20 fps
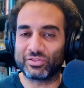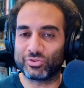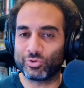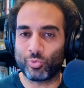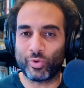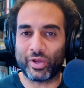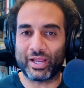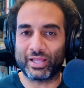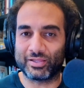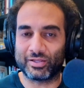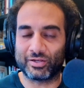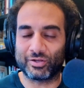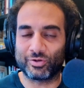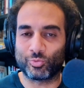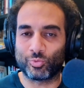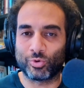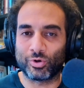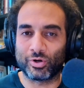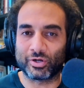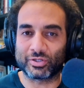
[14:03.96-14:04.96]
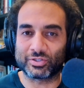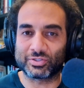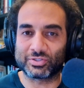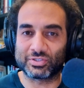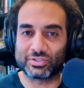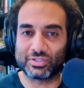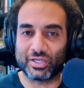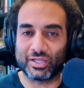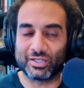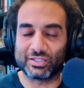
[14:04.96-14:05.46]
the way that it
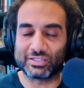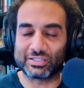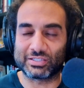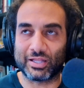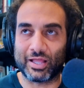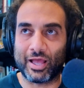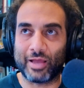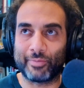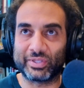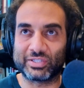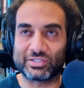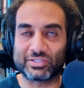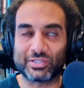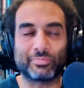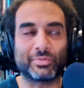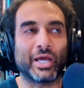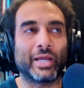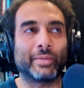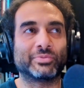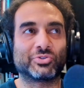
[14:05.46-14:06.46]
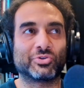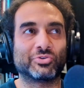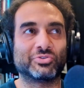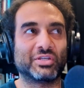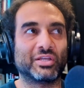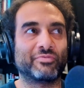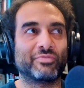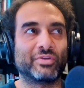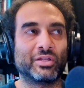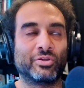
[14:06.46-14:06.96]
works in Islam. And sometimes there's
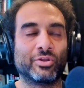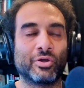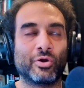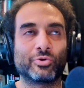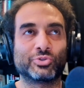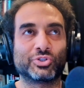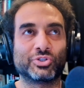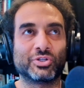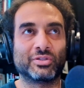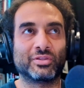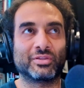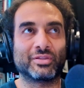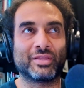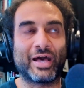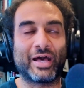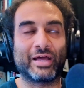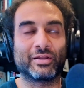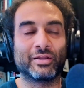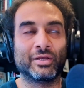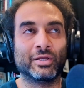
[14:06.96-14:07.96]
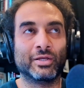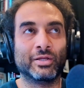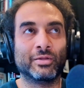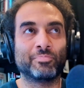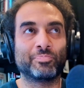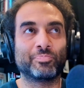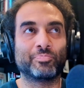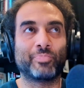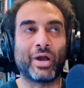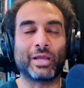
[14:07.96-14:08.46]
even a notion that
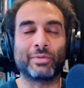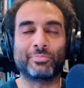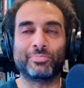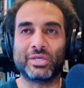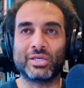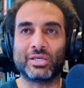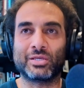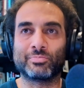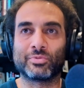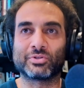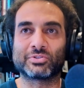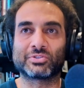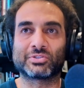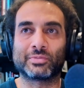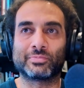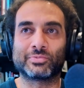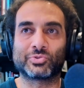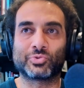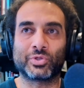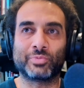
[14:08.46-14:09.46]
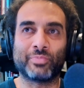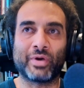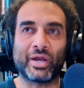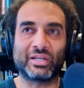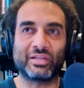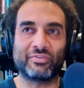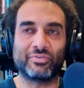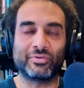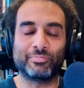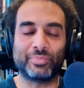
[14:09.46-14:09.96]
by being Muslims, we might
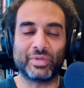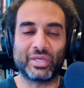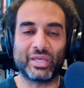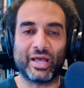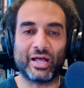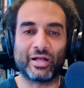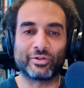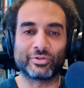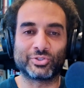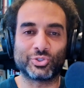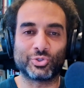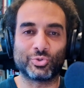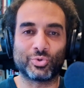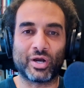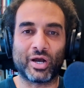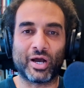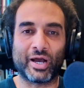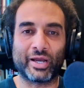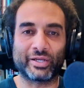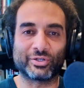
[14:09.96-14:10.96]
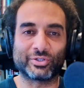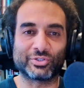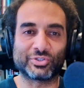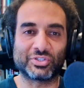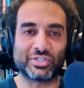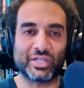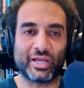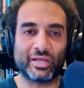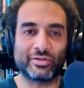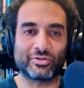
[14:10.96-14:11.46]
even be held to a higher
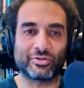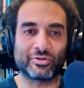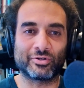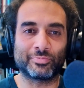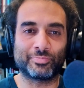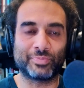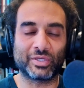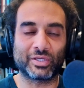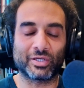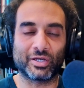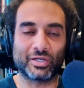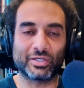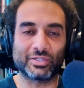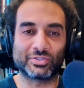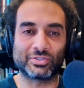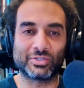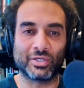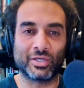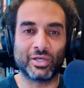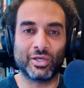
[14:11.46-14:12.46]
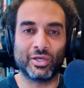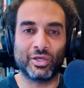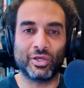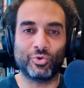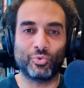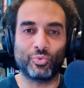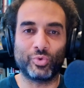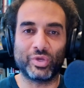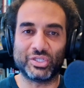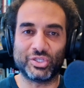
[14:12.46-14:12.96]
standard because
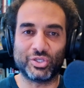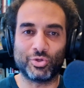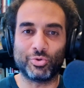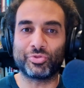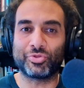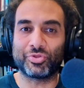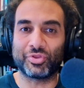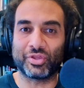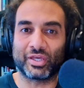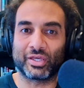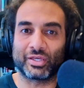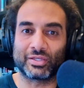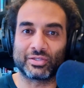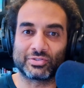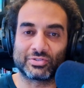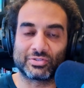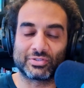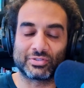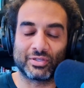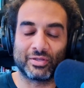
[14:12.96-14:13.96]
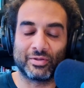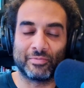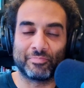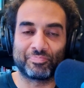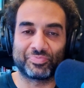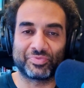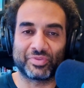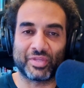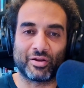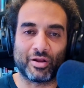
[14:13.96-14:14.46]
we knew things
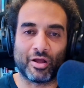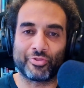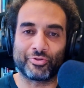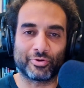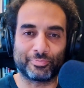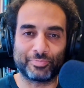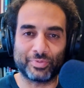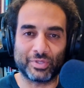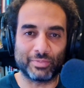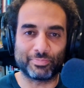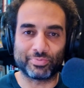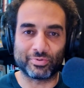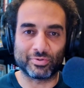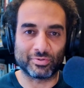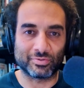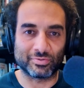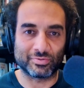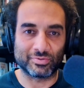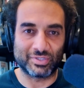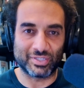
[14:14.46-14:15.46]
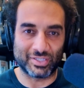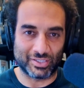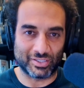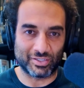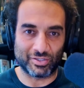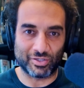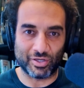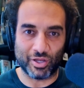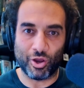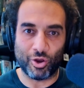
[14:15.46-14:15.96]
that other people
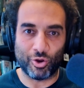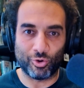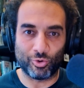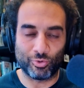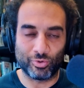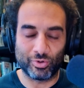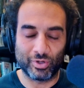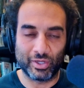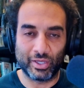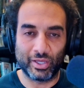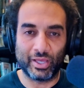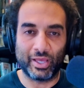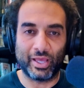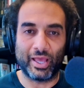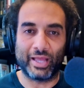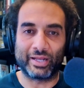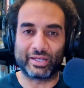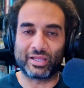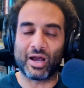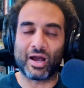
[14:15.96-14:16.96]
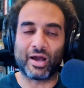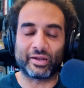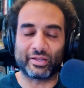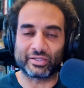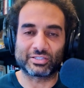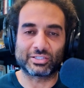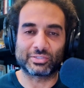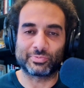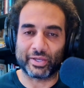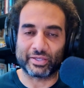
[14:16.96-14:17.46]
didn't know, and God
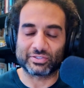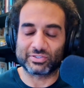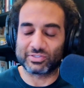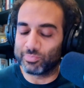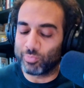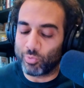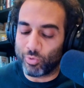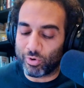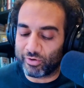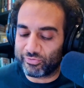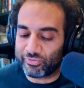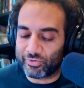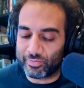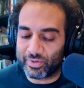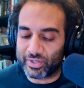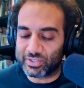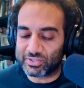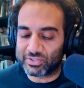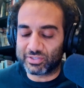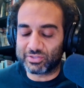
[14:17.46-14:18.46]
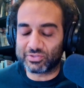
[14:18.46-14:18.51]
expects more from us and